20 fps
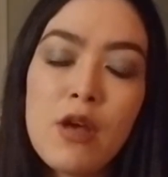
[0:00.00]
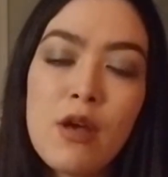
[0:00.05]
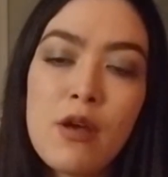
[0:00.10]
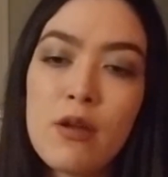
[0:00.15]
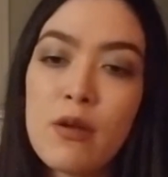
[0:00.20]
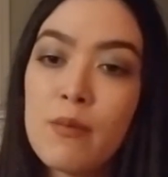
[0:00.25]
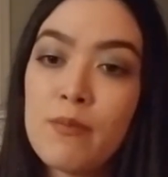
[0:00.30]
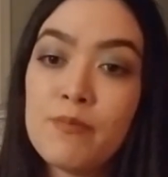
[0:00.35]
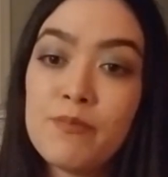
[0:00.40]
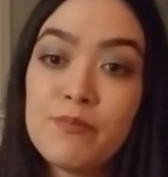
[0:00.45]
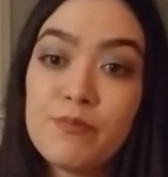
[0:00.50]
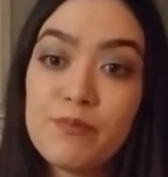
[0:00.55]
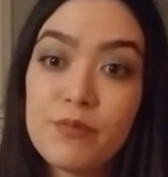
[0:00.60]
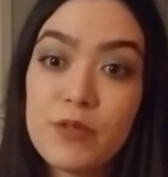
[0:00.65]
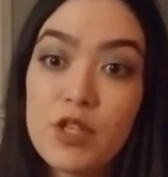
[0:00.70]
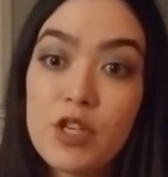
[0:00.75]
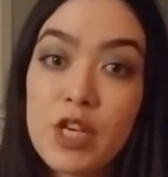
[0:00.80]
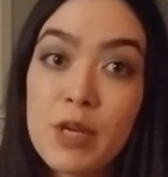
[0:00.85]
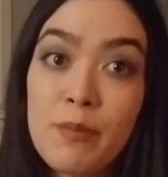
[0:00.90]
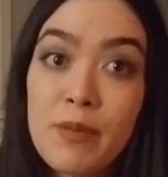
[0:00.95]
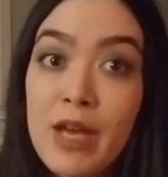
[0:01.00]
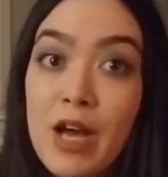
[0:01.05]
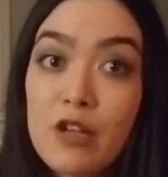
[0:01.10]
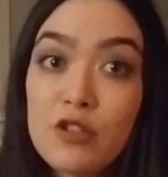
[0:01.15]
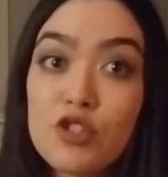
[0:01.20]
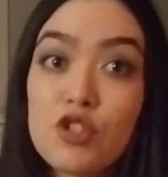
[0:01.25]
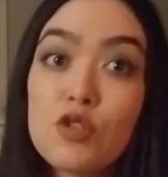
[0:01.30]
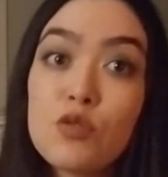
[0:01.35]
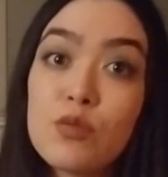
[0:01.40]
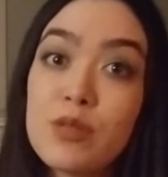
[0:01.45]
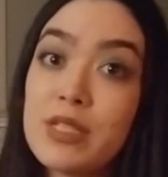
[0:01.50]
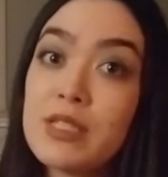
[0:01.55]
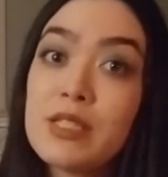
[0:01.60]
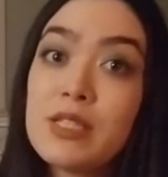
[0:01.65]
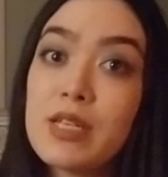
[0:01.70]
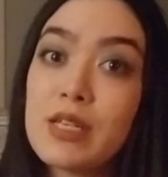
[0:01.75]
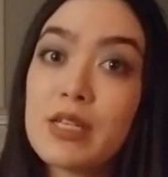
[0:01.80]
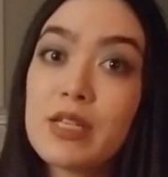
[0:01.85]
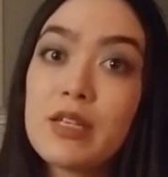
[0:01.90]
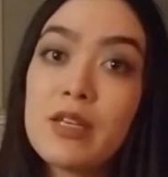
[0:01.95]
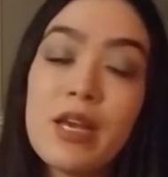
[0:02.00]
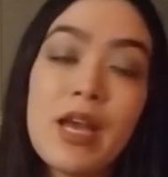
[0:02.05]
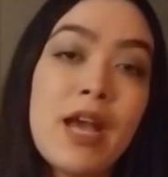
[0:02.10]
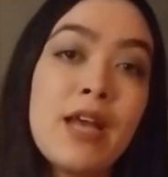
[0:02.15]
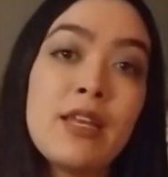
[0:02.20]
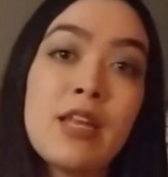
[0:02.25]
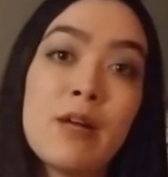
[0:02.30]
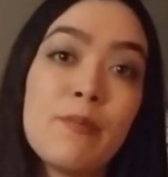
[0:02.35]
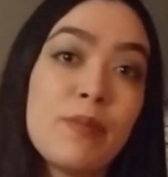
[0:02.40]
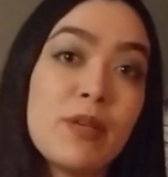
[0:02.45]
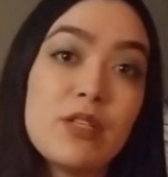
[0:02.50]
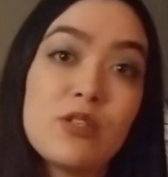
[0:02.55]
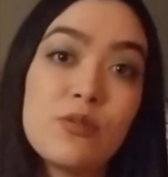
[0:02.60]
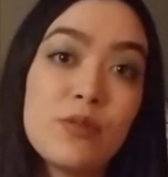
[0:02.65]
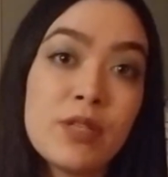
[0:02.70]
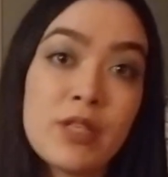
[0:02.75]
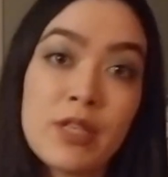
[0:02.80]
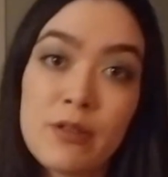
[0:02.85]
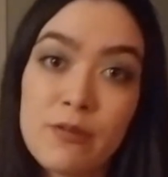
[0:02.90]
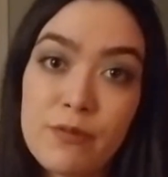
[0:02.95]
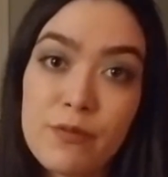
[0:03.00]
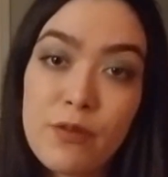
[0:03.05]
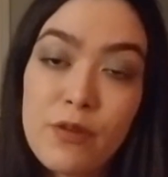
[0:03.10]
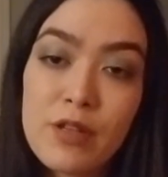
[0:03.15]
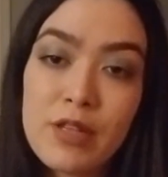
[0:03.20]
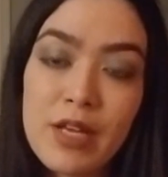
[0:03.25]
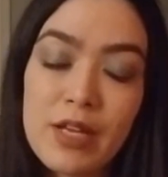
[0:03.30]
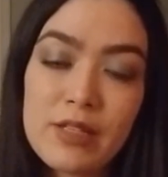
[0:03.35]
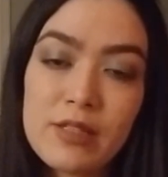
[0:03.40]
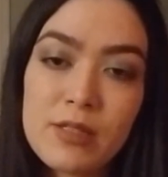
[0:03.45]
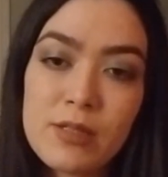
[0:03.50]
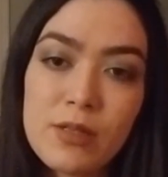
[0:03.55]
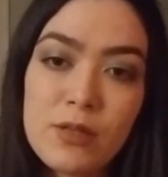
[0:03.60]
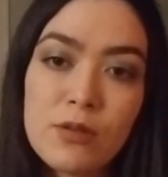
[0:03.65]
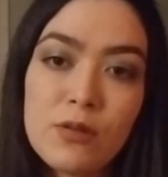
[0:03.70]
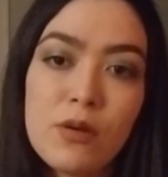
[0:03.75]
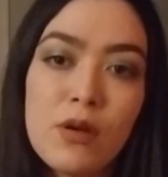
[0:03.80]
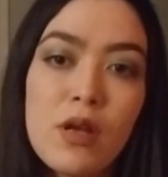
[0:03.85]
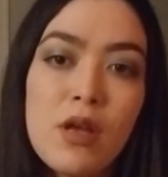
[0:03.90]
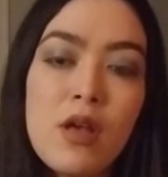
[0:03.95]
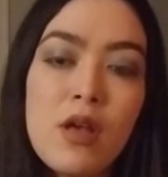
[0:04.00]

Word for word: um, you can be altruistic and not be doing it for that too.